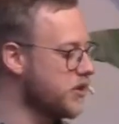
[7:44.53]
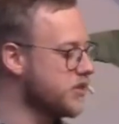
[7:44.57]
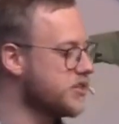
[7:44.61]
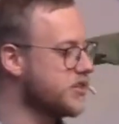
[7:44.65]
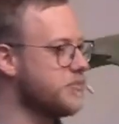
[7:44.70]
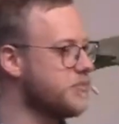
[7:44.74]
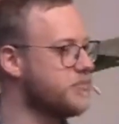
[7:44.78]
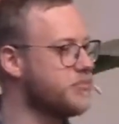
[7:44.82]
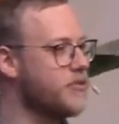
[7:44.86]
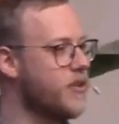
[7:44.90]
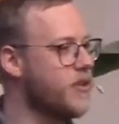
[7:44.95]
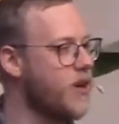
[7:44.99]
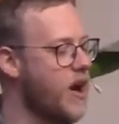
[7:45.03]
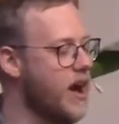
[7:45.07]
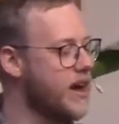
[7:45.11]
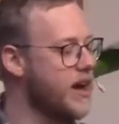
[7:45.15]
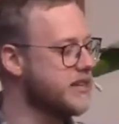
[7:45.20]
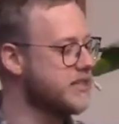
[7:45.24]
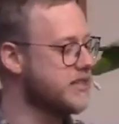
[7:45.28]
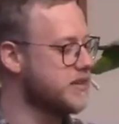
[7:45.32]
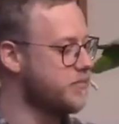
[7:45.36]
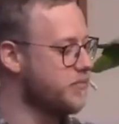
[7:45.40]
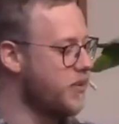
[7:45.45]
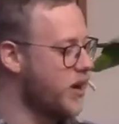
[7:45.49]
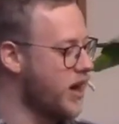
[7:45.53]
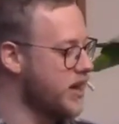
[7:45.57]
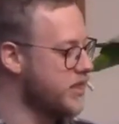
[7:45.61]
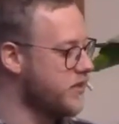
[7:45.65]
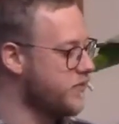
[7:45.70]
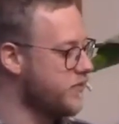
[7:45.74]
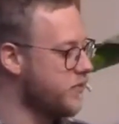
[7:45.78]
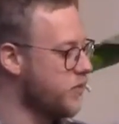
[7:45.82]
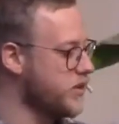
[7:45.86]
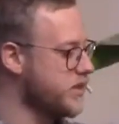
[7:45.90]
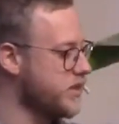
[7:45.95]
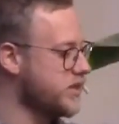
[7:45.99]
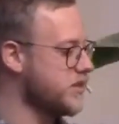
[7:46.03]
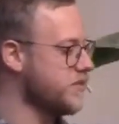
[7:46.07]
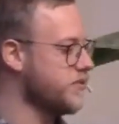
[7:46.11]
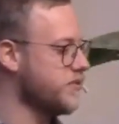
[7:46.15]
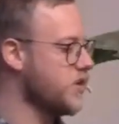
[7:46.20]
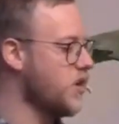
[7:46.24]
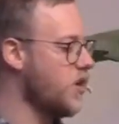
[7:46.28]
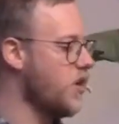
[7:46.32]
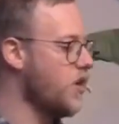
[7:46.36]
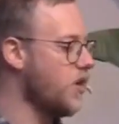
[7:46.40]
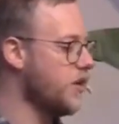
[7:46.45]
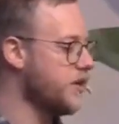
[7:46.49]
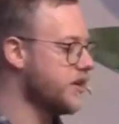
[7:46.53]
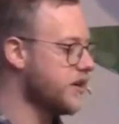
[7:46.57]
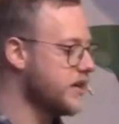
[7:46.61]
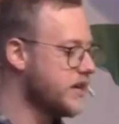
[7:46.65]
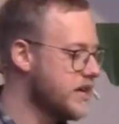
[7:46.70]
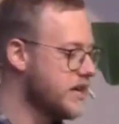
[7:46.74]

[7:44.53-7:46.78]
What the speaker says: Surprised by the Voice of God,